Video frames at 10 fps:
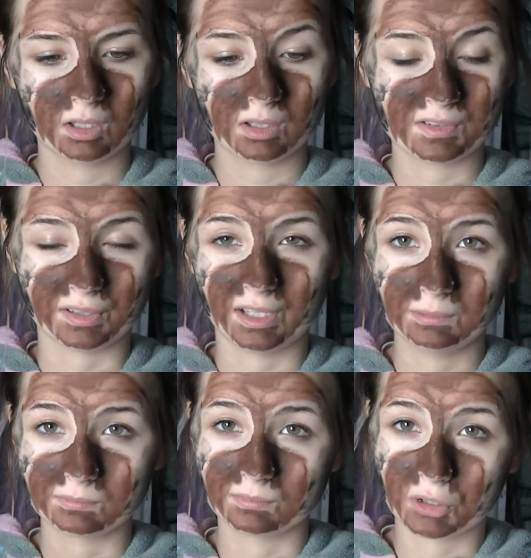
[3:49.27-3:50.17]
So yeah,
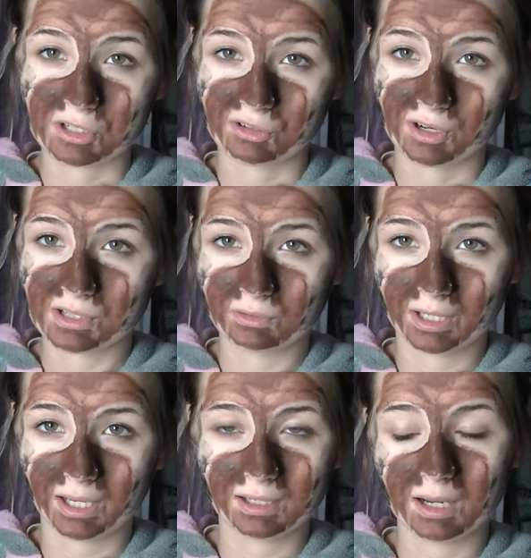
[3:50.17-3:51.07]
moisturiser
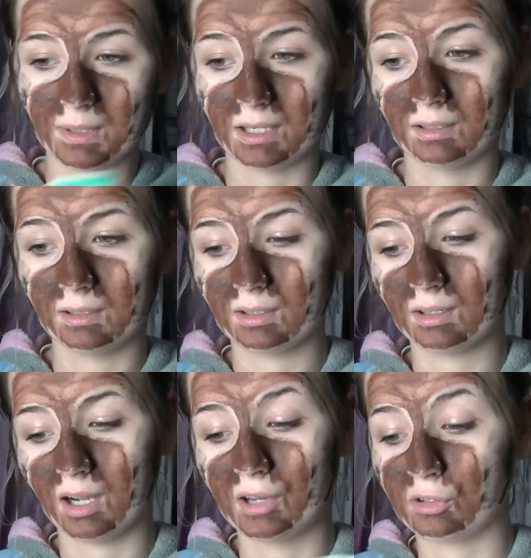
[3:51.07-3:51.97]
again. I mean,
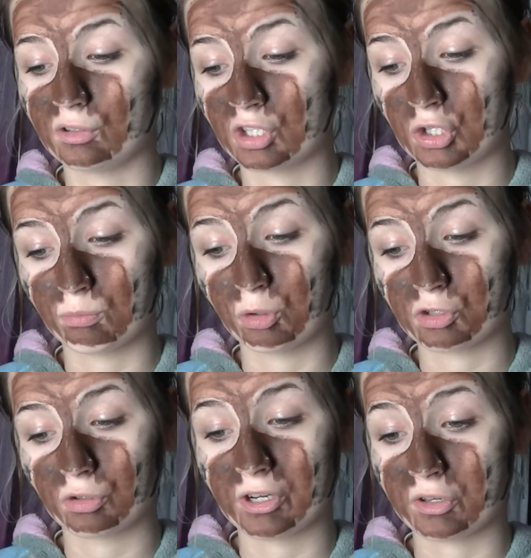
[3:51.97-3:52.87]
I do just use
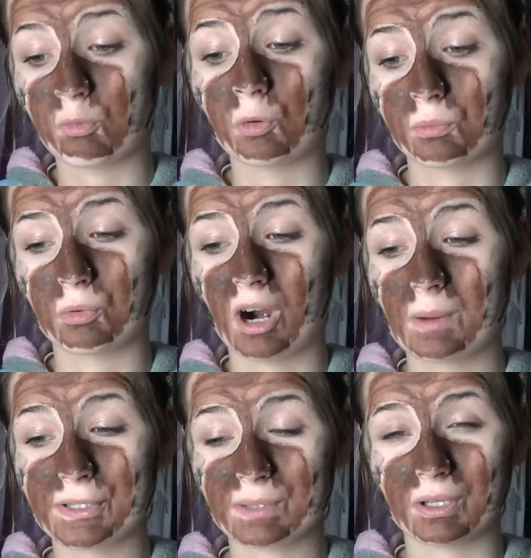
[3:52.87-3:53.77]
moisturisers more than
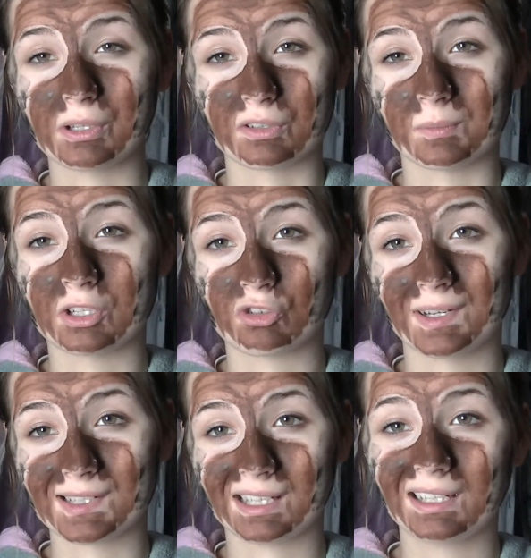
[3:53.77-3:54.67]
primers because of my dry
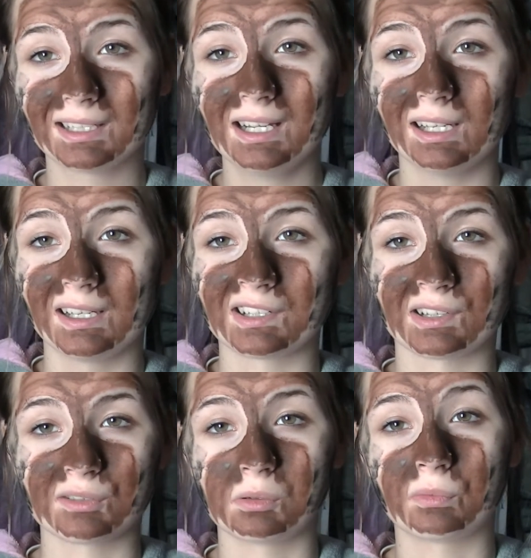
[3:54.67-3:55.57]
skin. It's
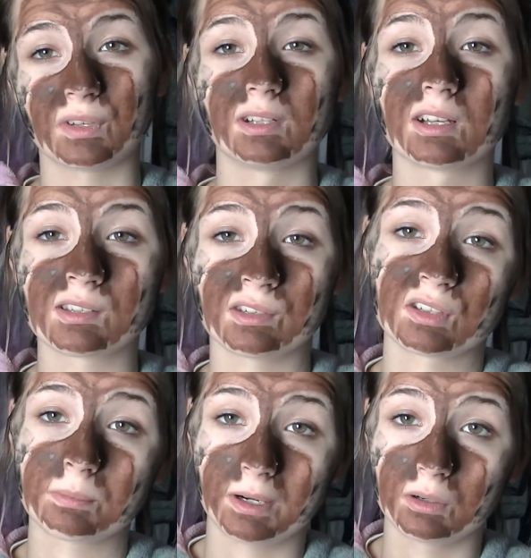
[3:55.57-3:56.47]
just sort of thing that sits
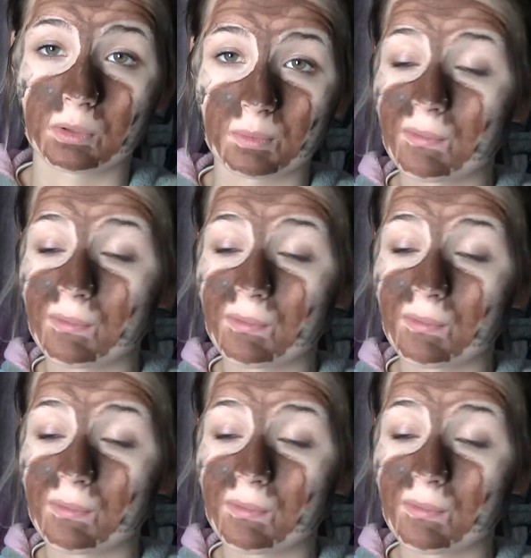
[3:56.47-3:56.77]
better with my